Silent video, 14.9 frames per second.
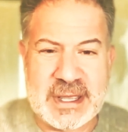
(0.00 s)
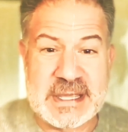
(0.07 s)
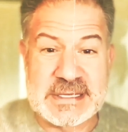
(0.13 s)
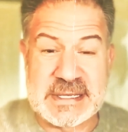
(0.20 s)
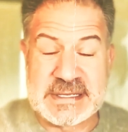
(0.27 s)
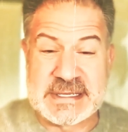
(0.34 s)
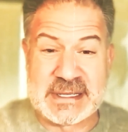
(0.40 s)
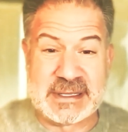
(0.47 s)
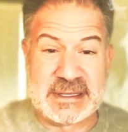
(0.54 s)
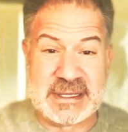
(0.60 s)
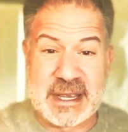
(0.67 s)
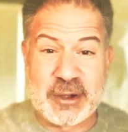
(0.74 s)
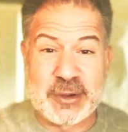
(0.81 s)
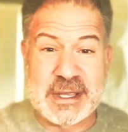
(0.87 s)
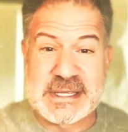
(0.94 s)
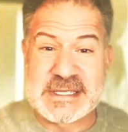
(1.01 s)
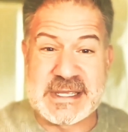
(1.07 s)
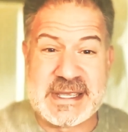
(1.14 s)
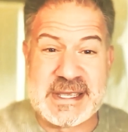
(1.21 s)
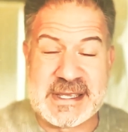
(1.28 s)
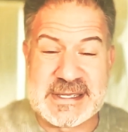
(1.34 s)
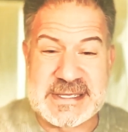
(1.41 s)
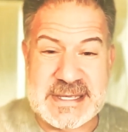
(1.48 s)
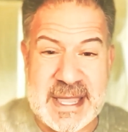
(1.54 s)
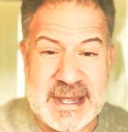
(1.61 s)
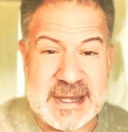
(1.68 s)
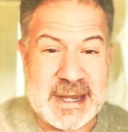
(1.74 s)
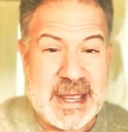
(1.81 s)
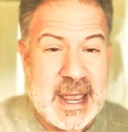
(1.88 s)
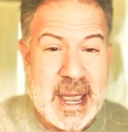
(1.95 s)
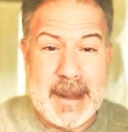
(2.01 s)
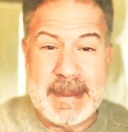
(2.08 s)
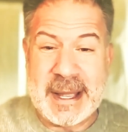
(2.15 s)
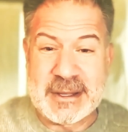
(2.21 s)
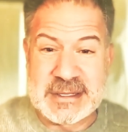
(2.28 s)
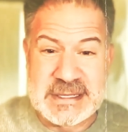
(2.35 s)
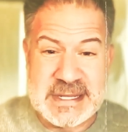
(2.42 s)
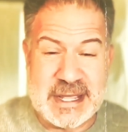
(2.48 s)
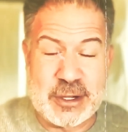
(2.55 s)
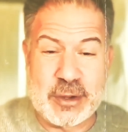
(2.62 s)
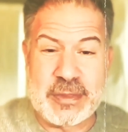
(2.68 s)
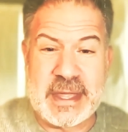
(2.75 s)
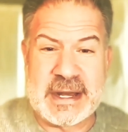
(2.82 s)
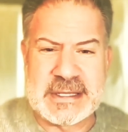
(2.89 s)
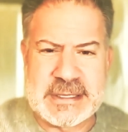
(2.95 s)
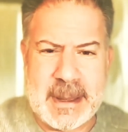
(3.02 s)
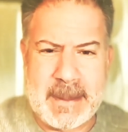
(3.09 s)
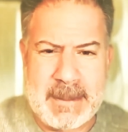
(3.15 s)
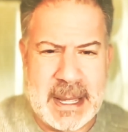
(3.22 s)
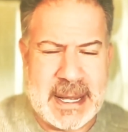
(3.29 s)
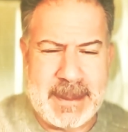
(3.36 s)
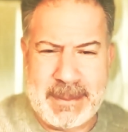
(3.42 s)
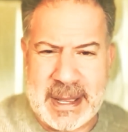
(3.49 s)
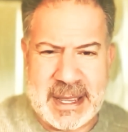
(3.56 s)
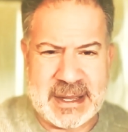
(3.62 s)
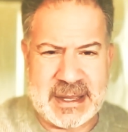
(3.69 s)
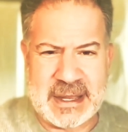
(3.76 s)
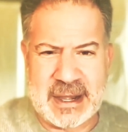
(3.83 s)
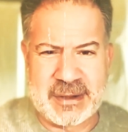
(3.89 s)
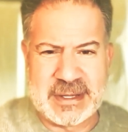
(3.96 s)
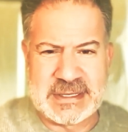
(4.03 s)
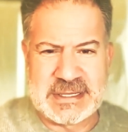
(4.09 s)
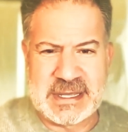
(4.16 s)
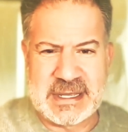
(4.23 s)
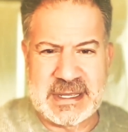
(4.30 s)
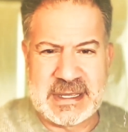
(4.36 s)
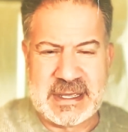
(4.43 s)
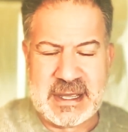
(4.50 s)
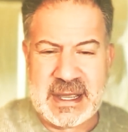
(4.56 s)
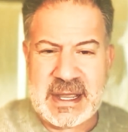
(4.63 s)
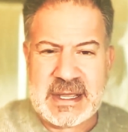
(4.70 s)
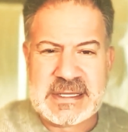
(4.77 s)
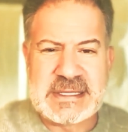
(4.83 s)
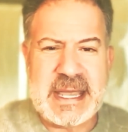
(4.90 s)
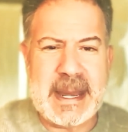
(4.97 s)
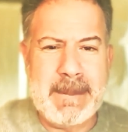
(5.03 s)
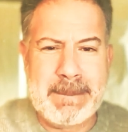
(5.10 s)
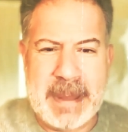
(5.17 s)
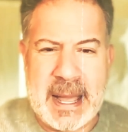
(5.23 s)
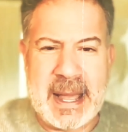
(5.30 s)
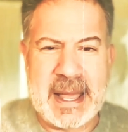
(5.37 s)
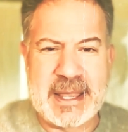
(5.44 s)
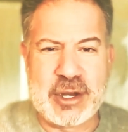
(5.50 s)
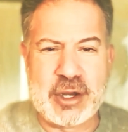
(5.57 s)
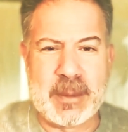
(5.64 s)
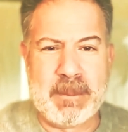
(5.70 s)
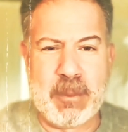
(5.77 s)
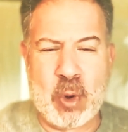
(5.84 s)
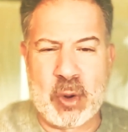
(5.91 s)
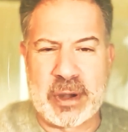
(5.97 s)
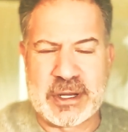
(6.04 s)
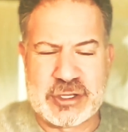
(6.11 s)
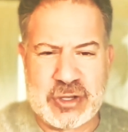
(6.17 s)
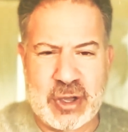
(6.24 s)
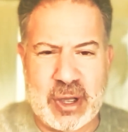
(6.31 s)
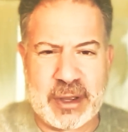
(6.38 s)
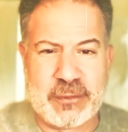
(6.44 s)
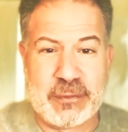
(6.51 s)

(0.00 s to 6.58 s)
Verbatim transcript: isn't deliriously excited about dinner, then it's a money back guarantee. Say bye to your boring dog